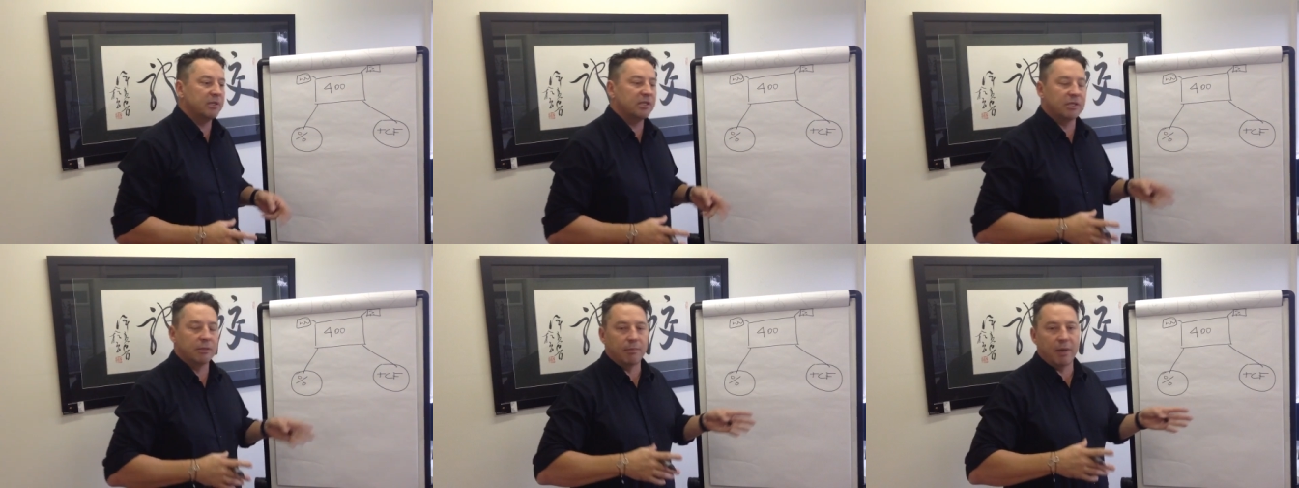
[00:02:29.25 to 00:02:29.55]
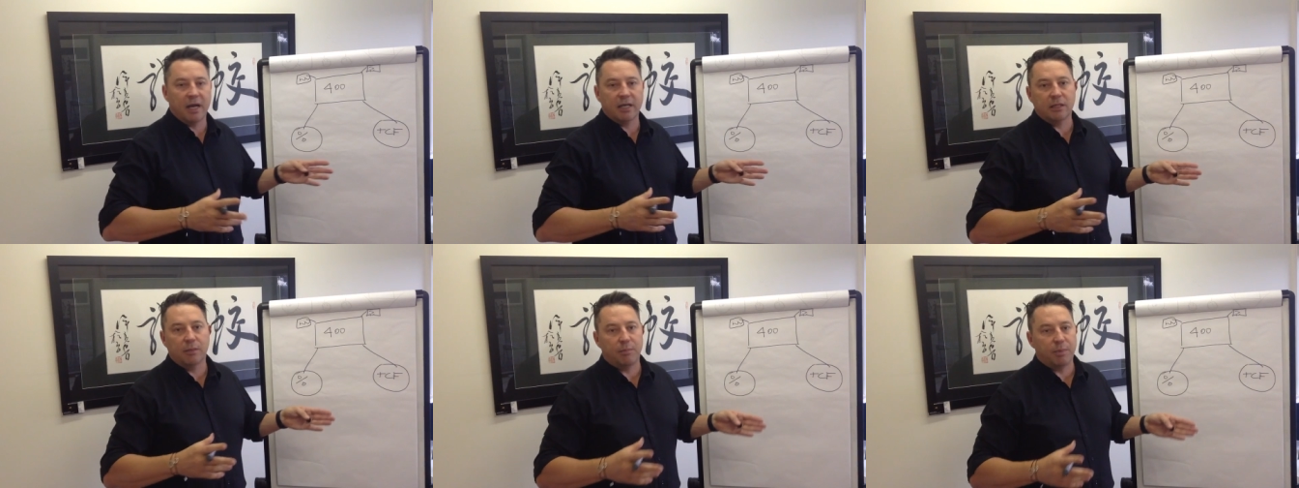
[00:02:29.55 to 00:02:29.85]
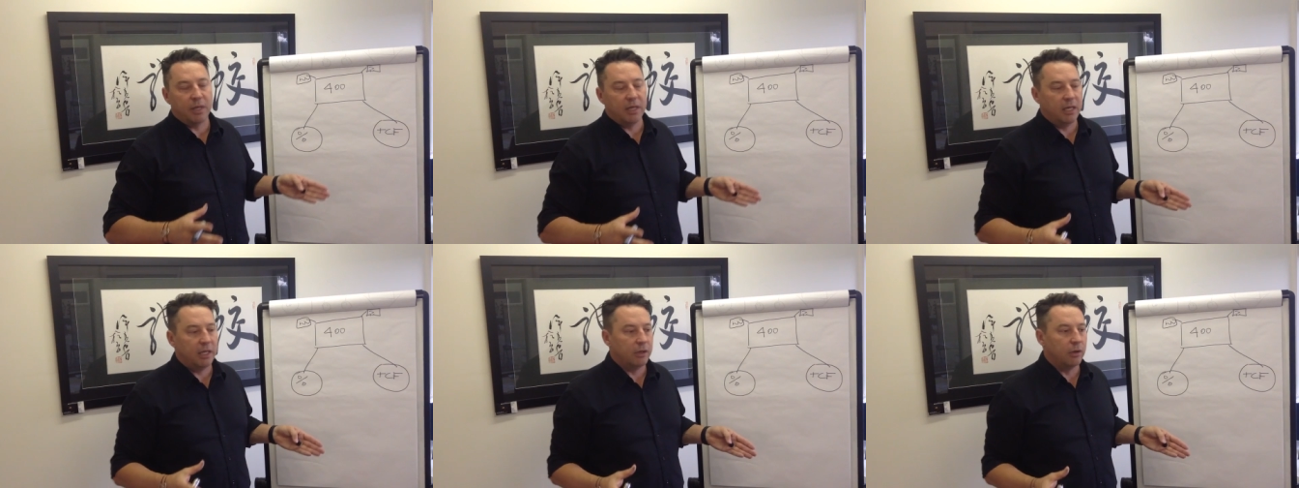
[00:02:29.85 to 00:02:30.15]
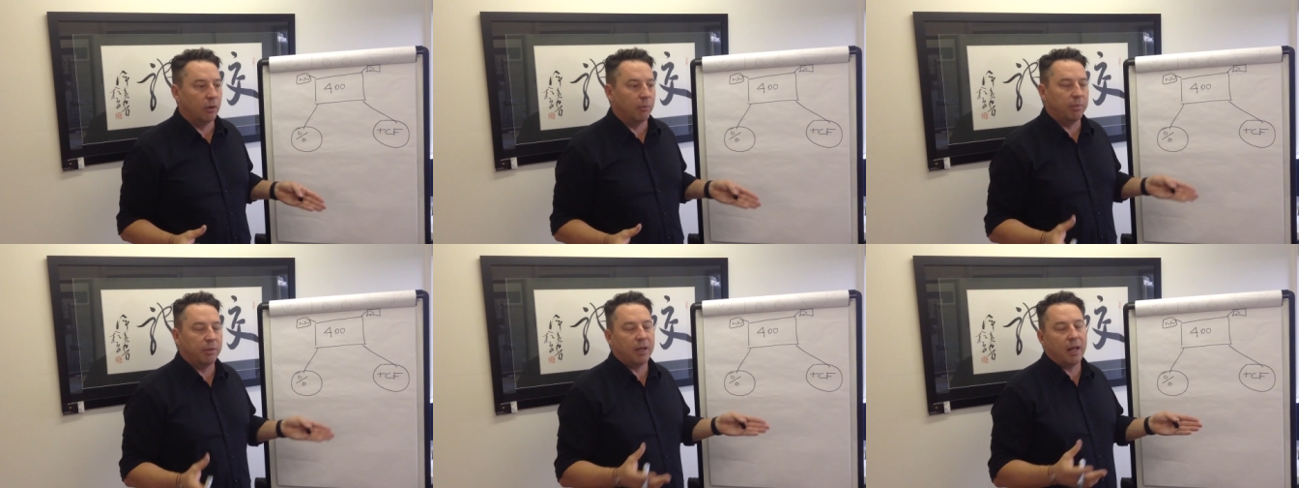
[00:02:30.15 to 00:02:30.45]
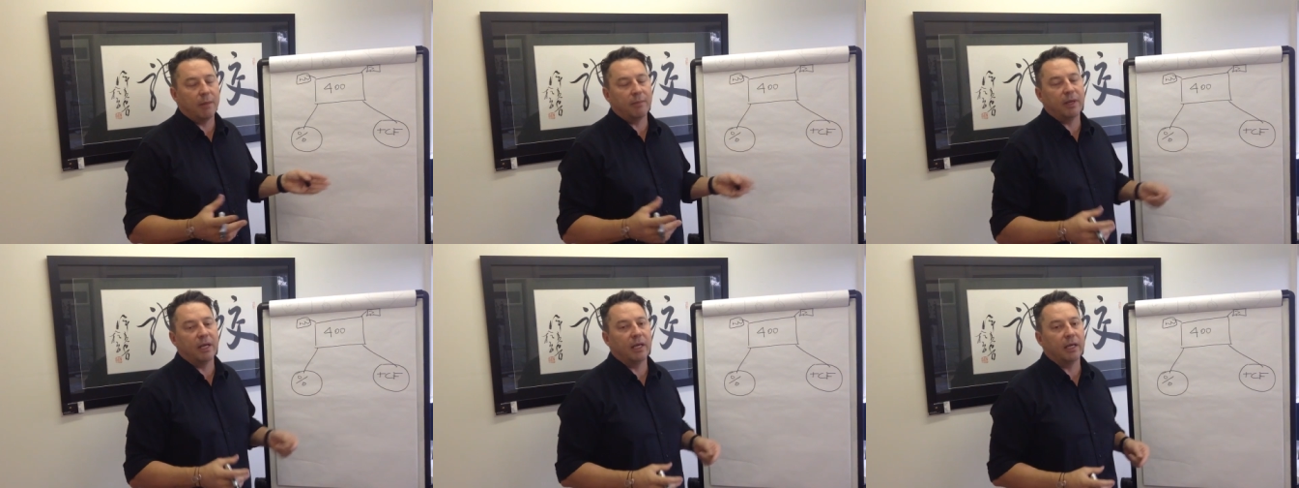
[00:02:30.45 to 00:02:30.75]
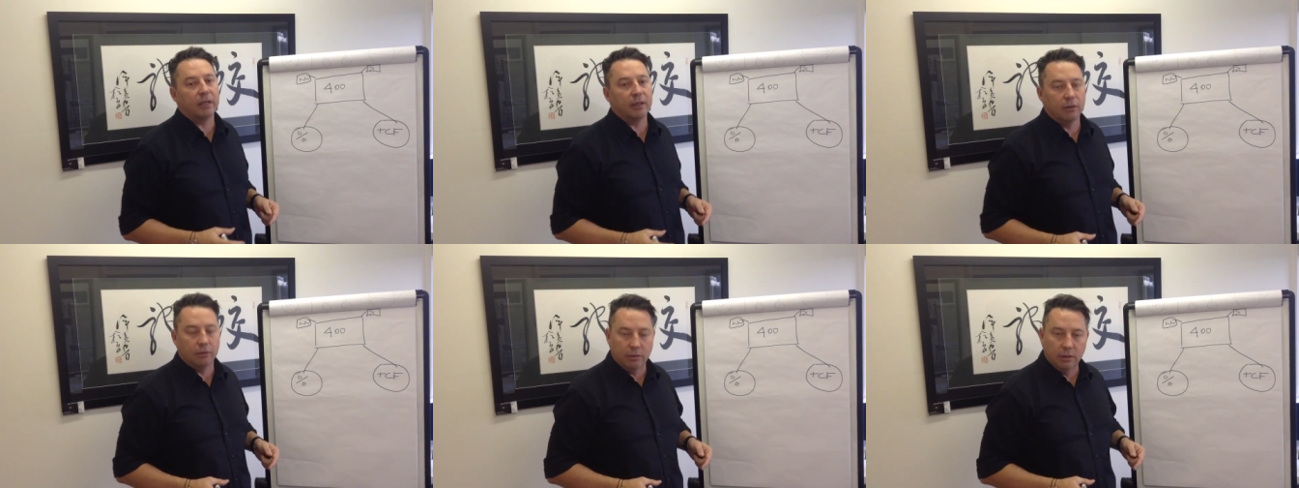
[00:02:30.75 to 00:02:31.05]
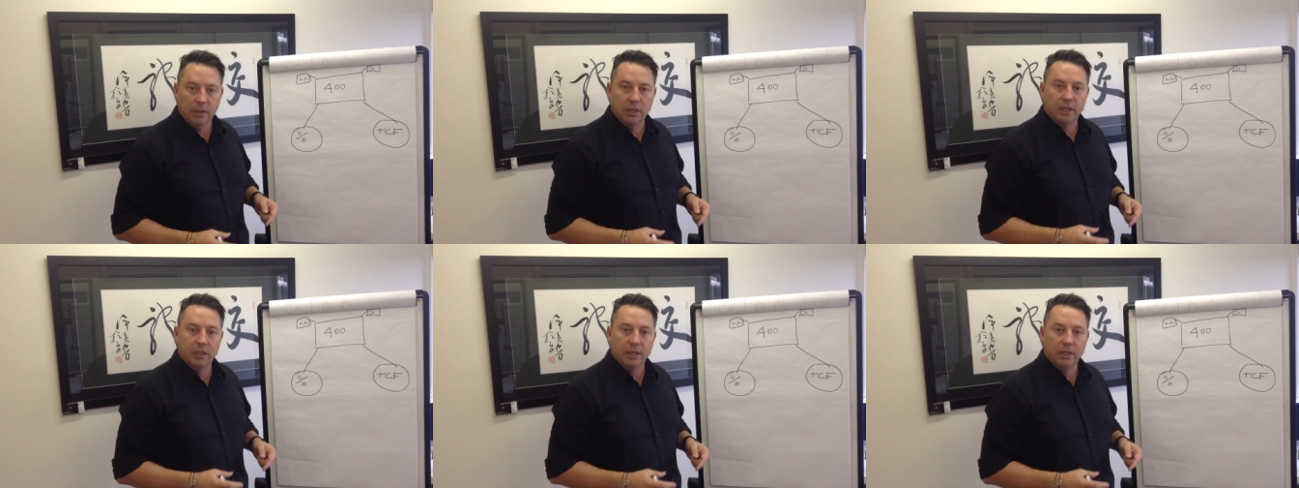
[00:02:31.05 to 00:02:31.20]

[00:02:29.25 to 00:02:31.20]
some underpinning or plumbing or